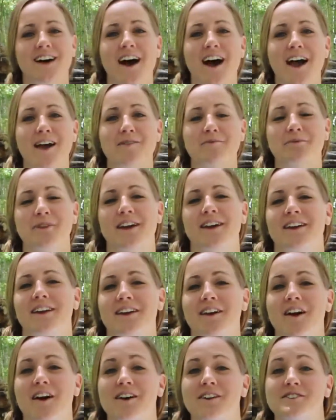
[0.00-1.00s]
I'm
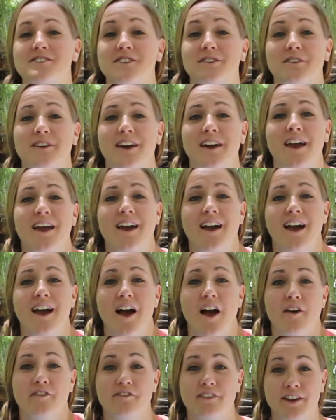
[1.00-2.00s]
planning on doing
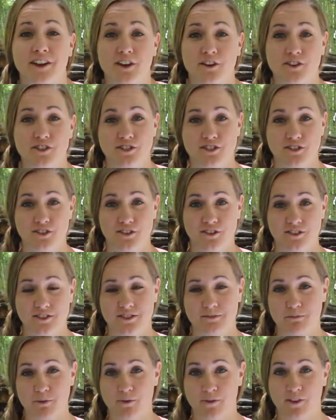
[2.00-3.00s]
video shoots
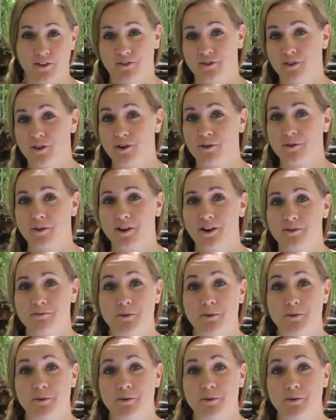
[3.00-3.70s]
moving forward,